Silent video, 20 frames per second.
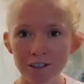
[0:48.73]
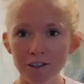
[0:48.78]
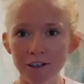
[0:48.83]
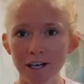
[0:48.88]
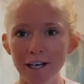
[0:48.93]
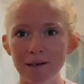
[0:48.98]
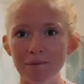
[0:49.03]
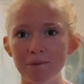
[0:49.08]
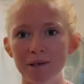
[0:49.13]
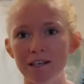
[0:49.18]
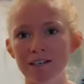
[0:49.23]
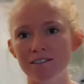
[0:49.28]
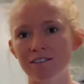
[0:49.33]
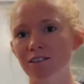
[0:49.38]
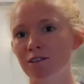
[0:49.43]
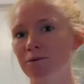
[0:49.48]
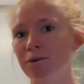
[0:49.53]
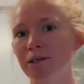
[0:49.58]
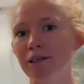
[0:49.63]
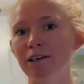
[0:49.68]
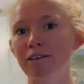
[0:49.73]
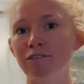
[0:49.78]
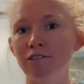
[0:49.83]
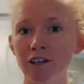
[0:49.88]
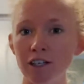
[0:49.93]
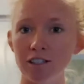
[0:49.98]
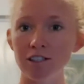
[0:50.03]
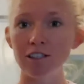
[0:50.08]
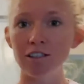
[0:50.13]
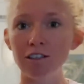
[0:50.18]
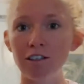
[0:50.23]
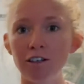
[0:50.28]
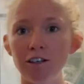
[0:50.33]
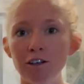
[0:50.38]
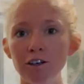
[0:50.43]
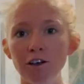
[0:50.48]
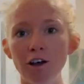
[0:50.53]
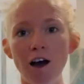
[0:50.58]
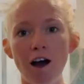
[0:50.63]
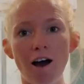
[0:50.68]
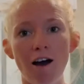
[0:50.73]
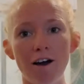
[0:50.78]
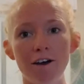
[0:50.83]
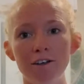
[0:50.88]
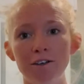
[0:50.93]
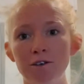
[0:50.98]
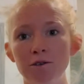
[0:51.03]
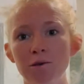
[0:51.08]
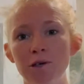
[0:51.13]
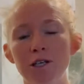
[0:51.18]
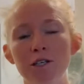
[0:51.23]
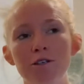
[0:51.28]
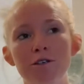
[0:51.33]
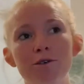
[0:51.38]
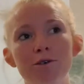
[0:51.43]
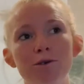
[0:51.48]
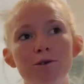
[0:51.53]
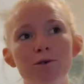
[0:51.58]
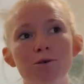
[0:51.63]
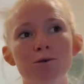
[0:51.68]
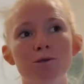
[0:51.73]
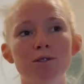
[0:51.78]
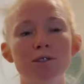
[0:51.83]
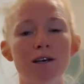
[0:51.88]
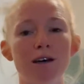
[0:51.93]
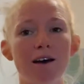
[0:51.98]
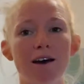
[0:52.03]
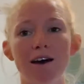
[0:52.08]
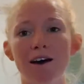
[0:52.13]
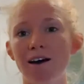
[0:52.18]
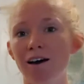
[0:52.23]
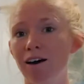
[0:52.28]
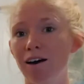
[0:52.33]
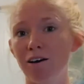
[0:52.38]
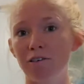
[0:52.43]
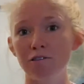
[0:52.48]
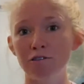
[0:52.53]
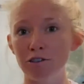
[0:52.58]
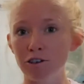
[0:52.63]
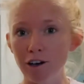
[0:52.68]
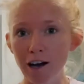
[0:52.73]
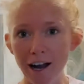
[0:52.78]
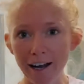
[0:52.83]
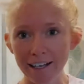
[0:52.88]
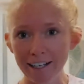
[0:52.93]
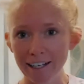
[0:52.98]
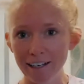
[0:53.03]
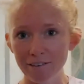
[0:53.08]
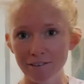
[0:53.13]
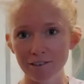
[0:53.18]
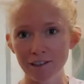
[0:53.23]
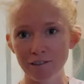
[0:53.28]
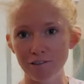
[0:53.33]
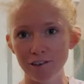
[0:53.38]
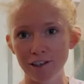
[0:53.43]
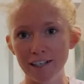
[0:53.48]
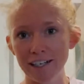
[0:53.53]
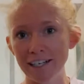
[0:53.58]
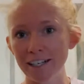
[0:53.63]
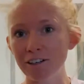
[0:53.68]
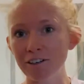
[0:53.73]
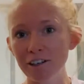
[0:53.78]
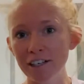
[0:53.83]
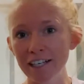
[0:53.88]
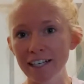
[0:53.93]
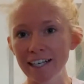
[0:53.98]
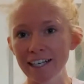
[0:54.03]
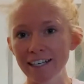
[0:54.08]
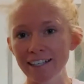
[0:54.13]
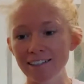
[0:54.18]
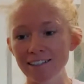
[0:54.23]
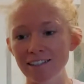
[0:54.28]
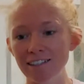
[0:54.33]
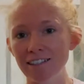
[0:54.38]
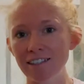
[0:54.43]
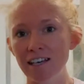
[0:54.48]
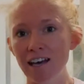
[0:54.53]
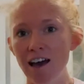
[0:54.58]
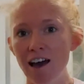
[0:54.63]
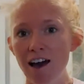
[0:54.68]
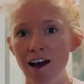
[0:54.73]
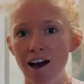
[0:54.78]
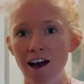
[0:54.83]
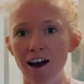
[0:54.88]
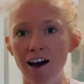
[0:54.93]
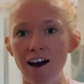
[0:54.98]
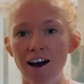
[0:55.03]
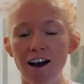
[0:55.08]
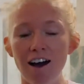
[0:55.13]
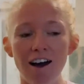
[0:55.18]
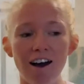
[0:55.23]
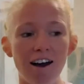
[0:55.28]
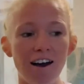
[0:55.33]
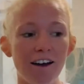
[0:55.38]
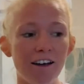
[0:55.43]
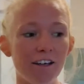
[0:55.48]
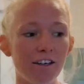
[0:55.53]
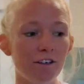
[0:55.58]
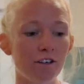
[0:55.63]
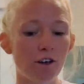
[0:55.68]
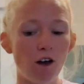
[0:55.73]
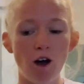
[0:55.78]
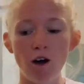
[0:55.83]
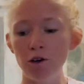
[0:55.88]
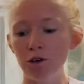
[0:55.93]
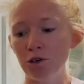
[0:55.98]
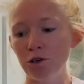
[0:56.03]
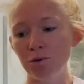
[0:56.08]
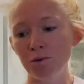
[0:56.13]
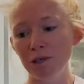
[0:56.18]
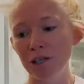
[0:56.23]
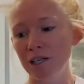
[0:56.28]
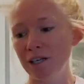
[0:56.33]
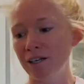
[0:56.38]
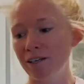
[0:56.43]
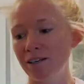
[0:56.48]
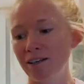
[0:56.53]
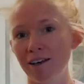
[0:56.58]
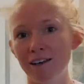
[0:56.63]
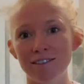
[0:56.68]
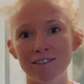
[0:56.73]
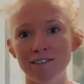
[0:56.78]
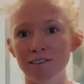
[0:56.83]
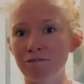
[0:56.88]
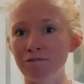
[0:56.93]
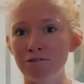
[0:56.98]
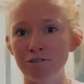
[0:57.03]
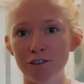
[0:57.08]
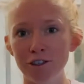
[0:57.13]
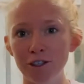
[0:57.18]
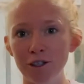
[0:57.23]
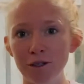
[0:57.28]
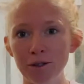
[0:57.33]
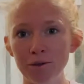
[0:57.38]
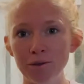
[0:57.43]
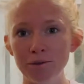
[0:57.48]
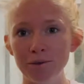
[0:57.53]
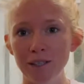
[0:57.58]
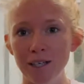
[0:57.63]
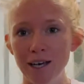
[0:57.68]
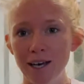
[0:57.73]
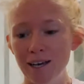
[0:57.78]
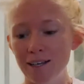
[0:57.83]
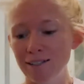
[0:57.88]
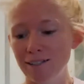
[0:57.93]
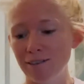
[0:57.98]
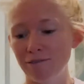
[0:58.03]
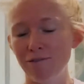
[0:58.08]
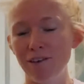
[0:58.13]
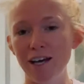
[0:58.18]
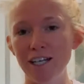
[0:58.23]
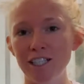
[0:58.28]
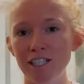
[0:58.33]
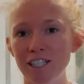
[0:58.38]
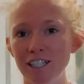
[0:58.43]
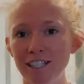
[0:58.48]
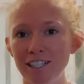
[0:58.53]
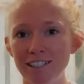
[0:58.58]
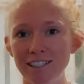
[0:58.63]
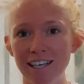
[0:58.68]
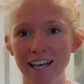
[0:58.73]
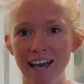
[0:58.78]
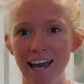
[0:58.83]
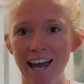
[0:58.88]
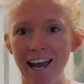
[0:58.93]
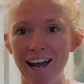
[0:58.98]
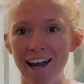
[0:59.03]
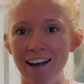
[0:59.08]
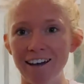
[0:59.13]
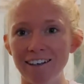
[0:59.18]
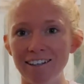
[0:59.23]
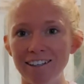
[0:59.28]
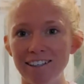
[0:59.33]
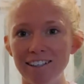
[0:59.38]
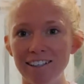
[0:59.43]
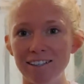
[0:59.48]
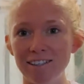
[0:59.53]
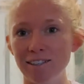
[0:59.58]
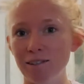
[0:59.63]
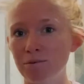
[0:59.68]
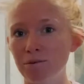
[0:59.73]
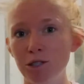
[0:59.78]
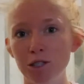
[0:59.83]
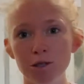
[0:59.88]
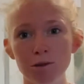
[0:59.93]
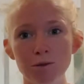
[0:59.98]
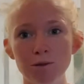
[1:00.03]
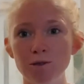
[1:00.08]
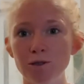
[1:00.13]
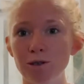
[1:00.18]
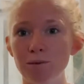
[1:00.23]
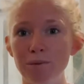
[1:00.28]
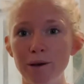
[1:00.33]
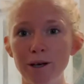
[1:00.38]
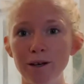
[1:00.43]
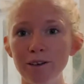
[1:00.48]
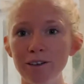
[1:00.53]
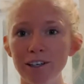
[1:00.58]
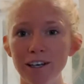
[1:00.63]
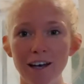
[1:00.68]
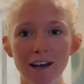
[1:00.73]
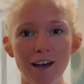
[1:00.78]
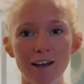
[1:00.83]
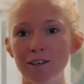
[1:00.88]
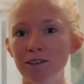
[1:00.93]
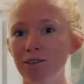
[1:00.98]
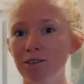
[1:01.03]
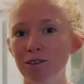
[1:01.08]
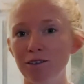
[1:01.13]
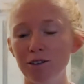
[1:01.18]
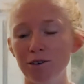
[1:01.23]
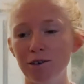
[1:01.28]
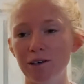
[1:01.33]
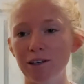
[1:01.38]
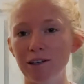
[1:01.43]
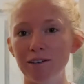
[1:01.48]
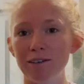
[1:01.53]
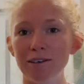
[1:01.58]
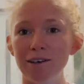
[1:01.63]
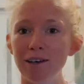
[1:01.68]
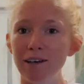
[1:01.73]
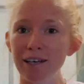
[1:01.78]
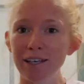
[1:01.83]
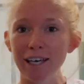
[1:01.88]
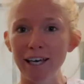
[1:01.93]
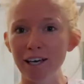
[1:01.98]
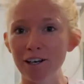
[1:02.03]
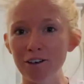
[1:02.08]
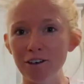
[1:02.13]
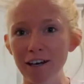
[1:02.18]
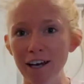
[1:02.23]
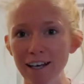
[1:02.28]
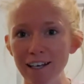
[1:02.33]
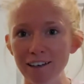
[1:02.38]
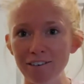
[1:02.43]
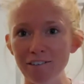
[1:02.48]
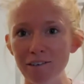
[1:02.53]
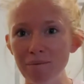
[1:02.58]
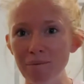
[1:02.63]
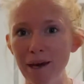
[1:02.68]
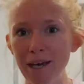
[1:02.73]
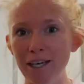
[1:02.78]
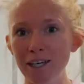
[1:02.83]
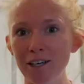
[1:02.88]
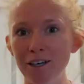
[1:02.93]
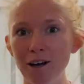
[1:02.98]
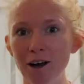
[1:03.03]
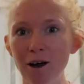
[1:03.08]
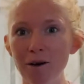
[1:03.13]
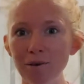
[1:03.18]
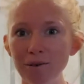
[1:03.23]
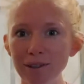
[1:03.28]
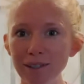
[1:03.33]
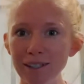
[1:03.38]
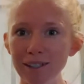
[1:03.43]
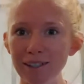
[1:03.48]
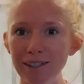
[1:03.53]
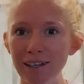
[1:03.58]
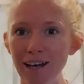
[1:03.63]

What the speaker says: are great because they're really versatile. You can use a variety of different ingredients. All you need is some fruit, some veggies, and some juice or milk, and you can get creative and make your own